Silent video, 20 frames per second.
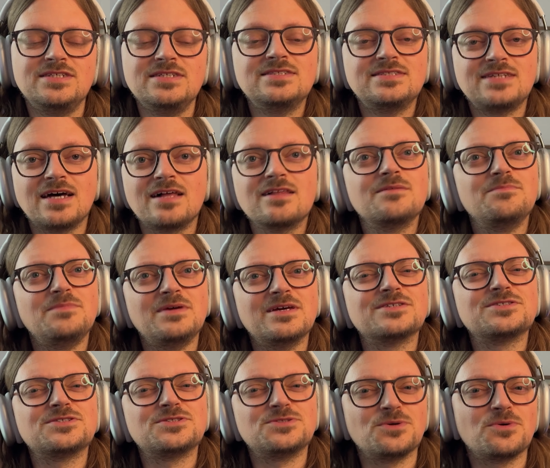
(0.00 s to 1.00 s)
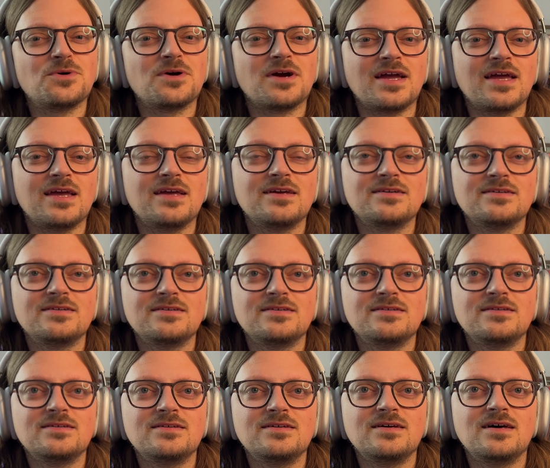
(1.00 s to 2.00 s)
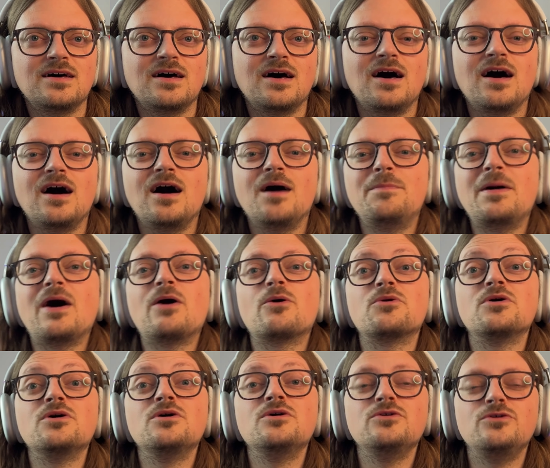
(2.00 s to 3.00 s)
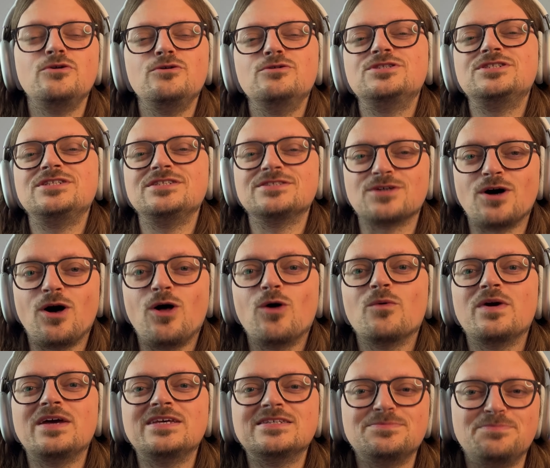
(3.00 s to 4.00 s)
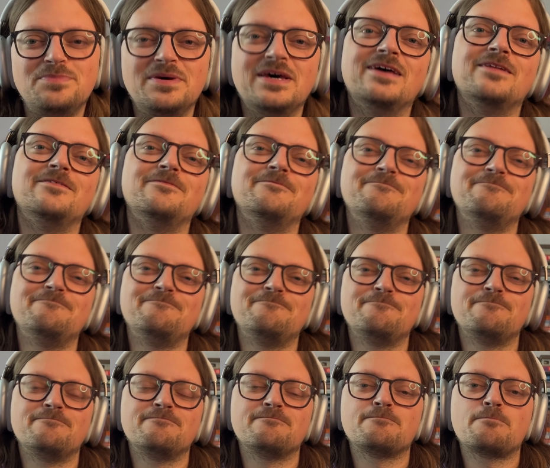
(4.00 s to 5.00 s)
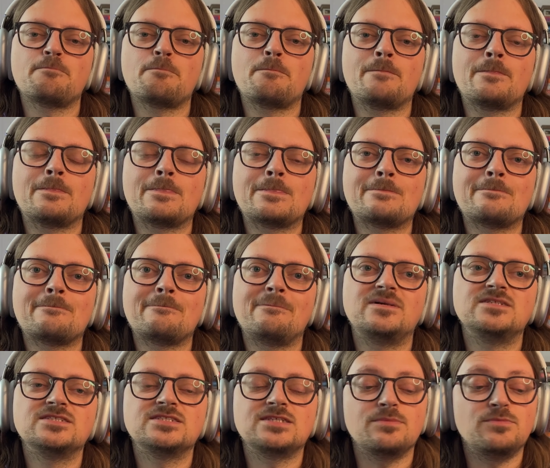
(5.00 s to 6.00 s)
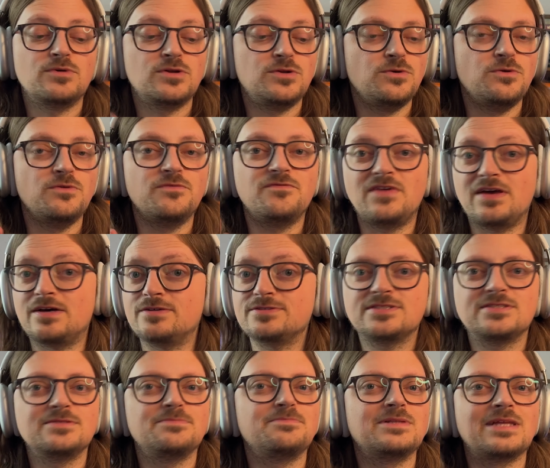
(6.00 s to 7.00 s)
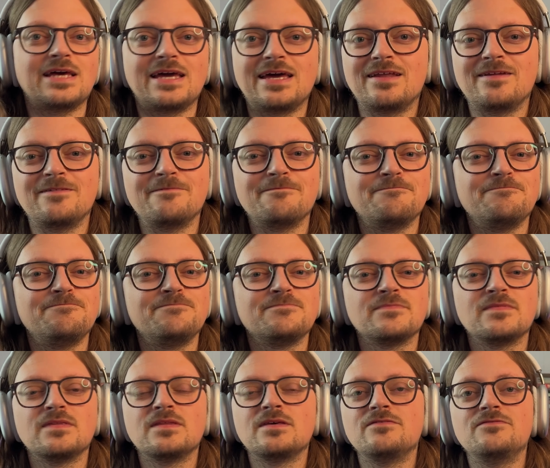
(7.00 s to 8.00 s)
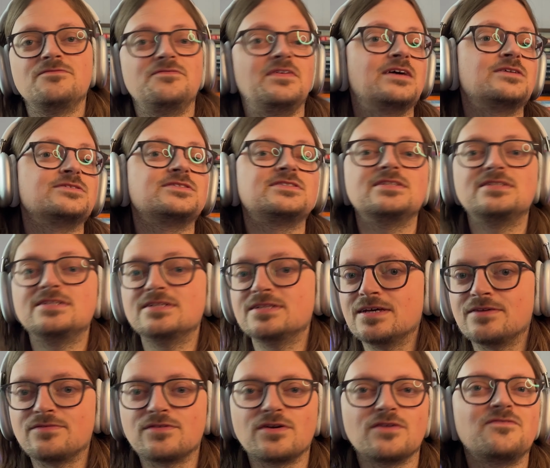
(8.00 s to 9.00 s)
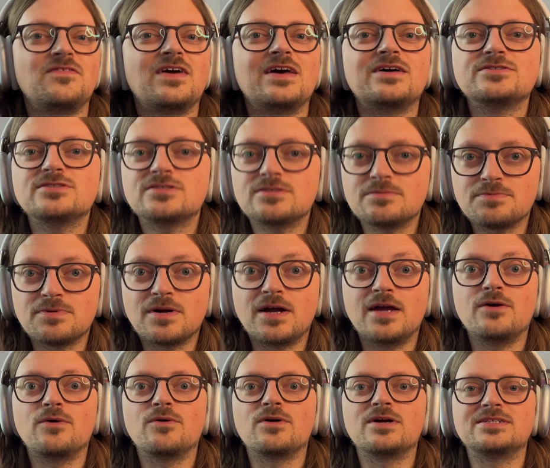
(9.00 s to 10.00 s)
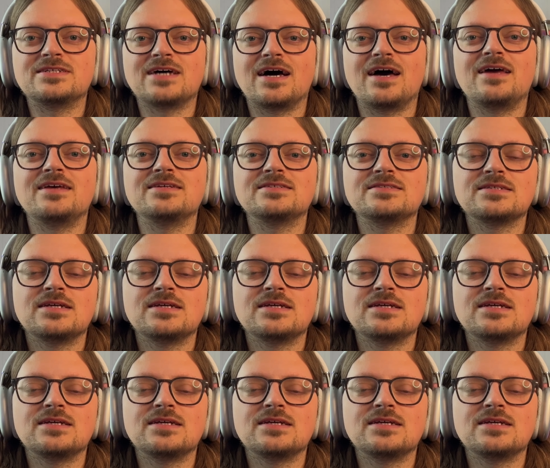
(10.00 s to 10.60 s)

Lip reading: telling me a story about who she's always been. Someone who fails to plan, fails to deliver, fails to prioritize.